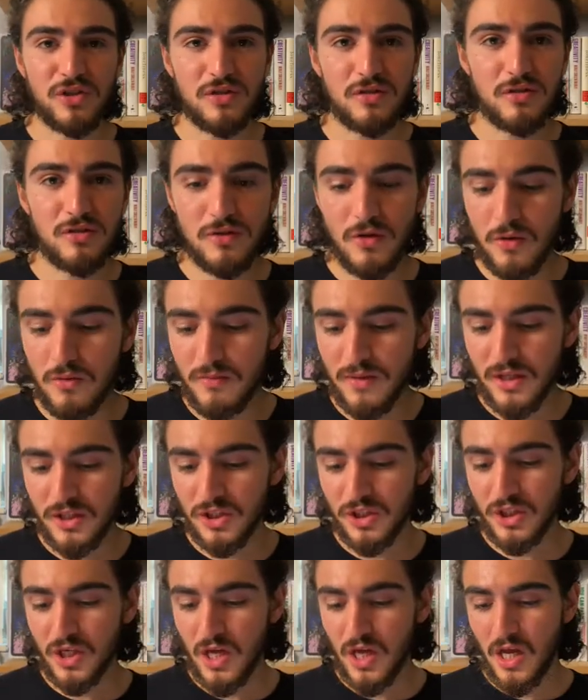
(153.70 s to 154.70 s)
so much.
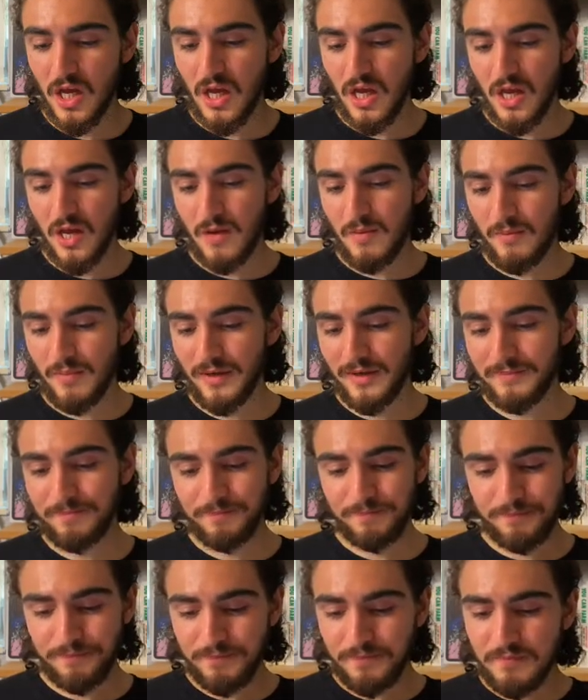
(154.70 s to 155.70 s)
But
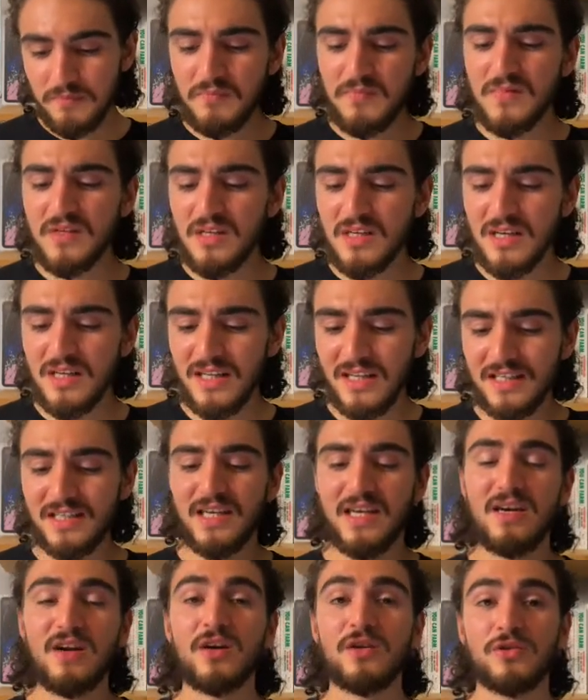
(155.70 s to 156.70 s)
let's get
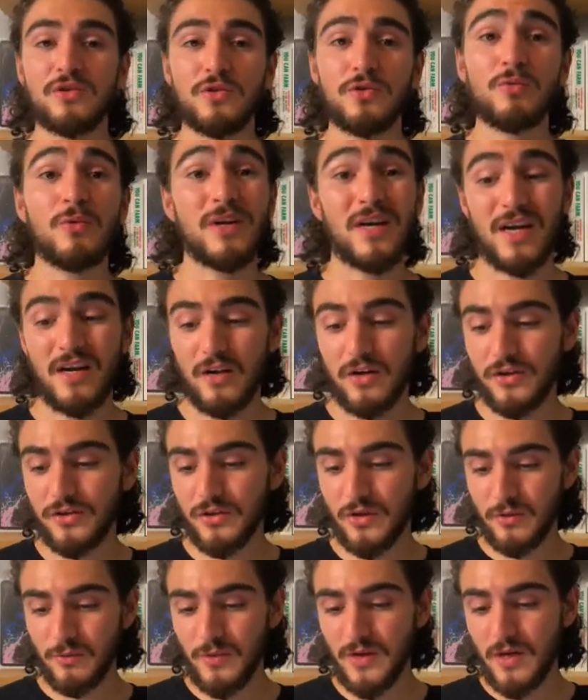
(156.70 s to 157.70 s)
on to what I learned on
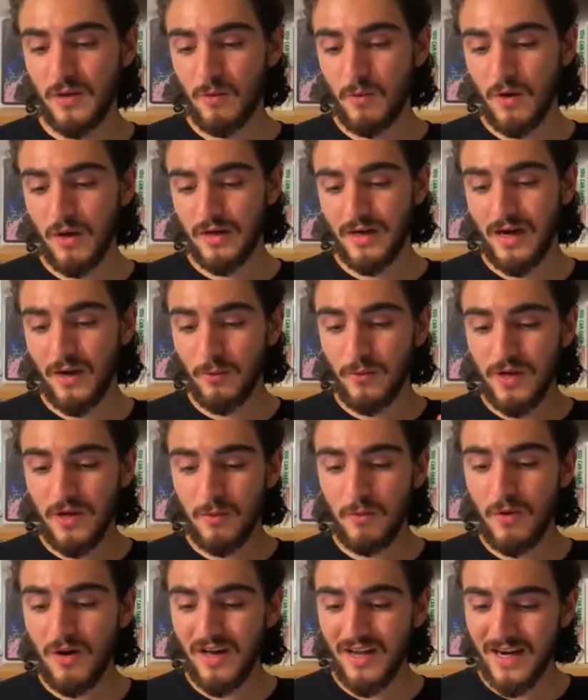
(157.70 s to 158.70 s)
week 1. Now, week
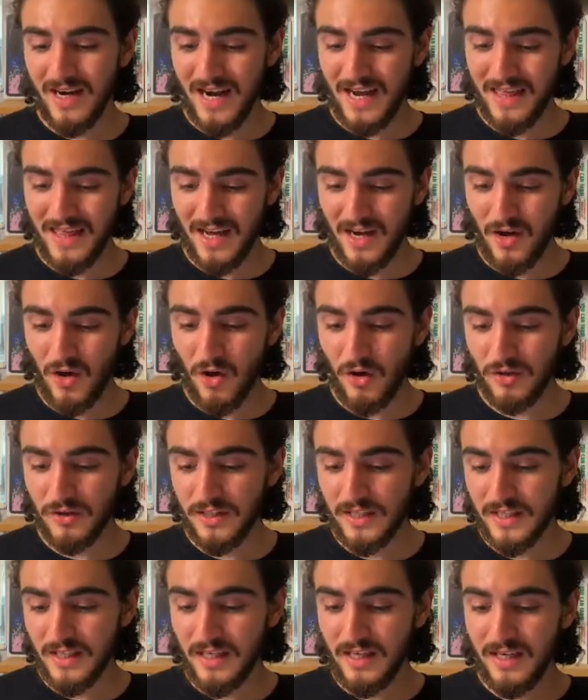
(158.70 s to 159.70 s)
1, I called it
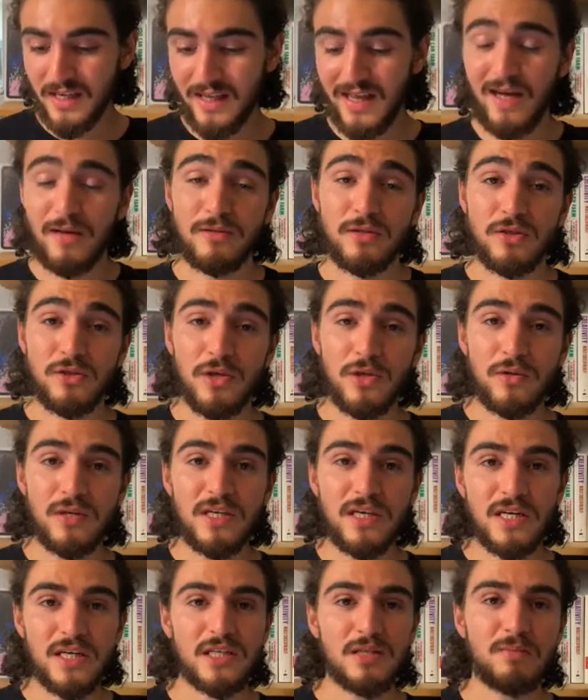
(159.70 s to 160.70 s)
how to
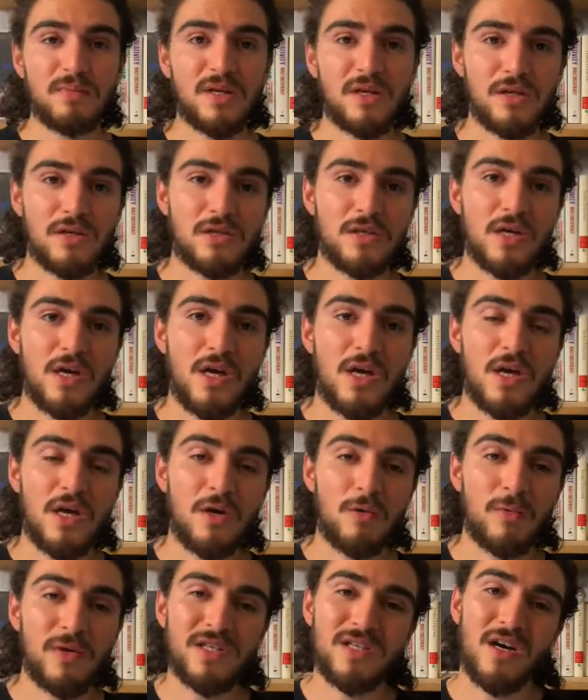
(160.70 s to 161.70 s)
tokenize, because we
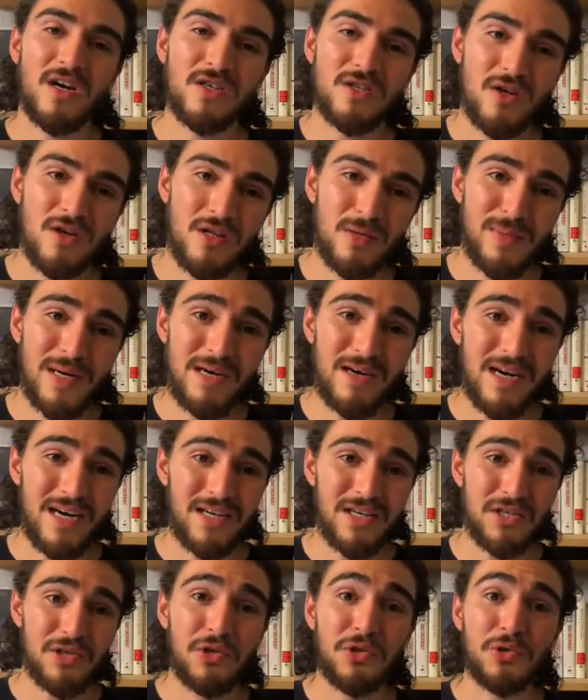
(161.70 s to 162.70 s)
talked all about how to
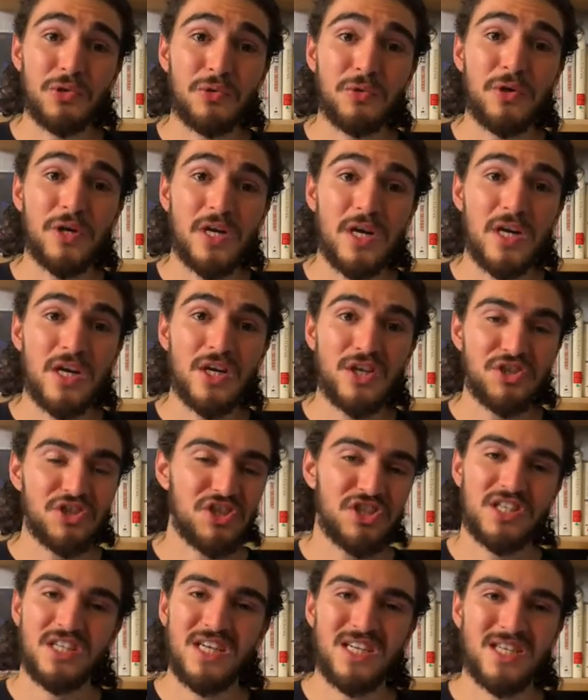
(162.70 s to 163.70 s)
do just
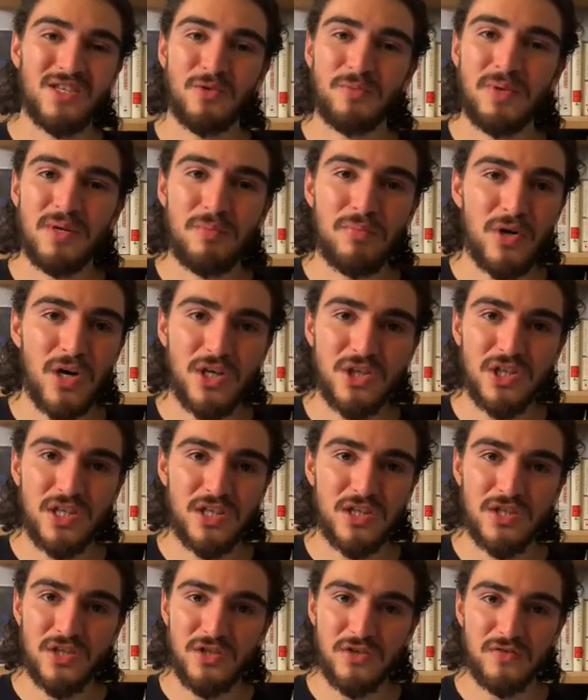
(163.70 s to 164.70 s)
an NLP project
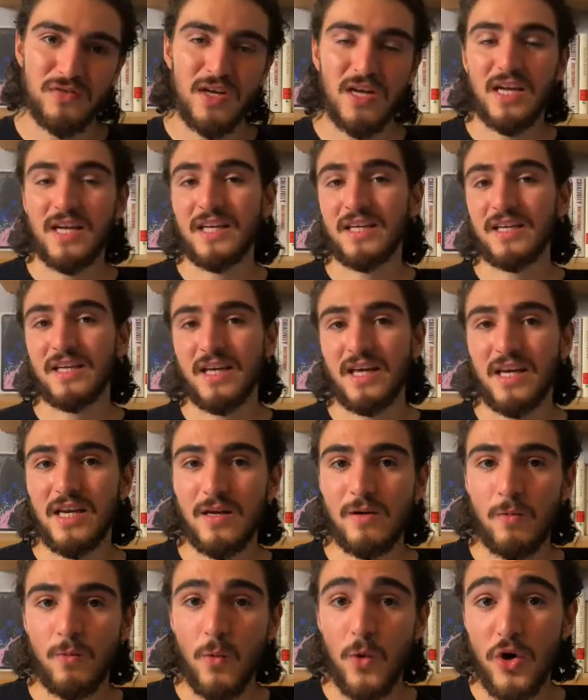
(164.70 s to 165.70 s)
of getting
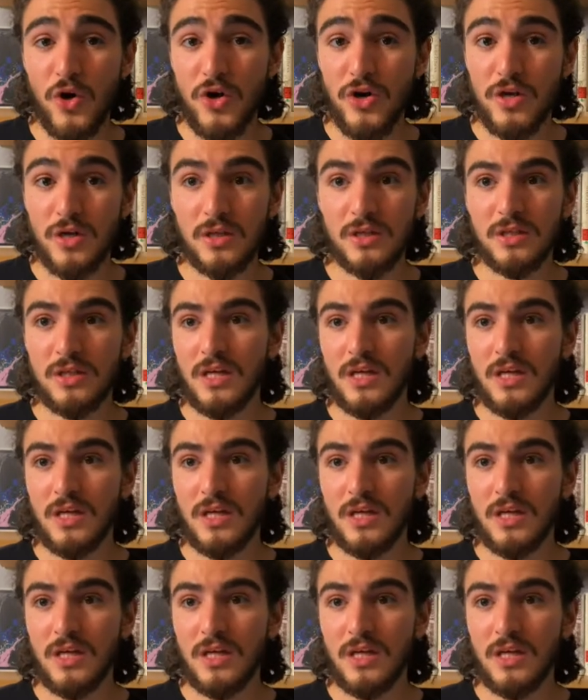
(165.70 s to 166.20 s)
words,